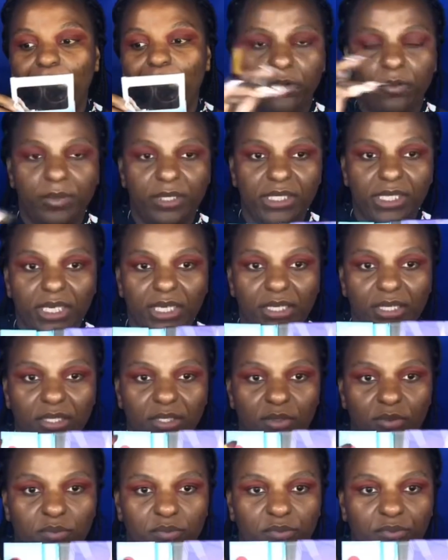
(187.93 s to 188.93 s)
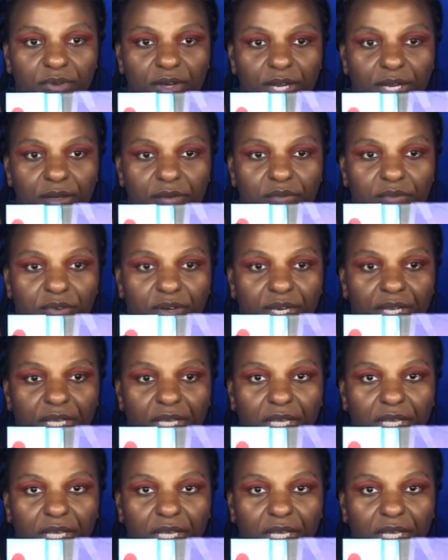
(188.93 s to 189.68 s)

We'll be taking this red right